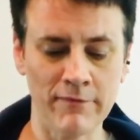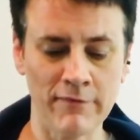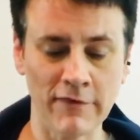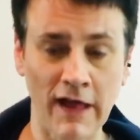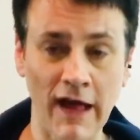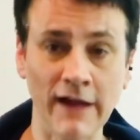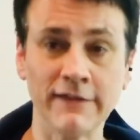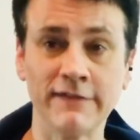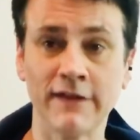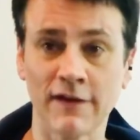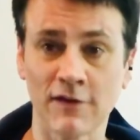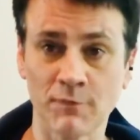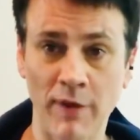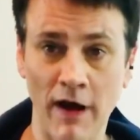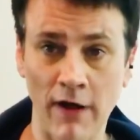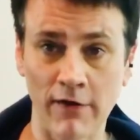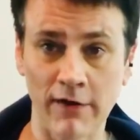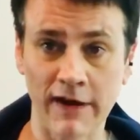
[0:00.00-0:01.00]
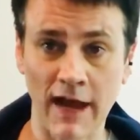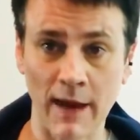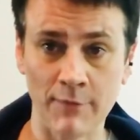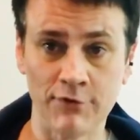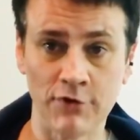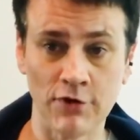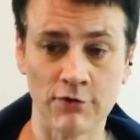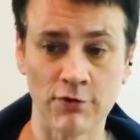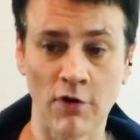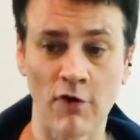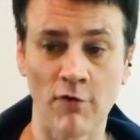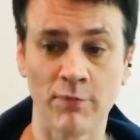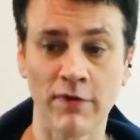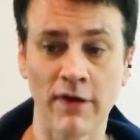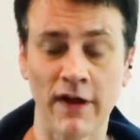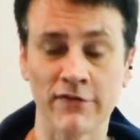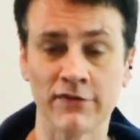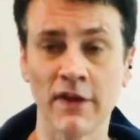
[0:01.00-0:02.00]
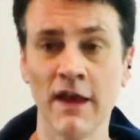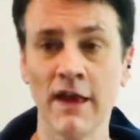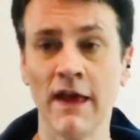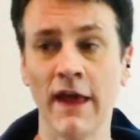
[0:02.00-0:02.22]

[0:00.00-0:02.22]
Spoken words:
Line 6 Power Cab 212 Plus.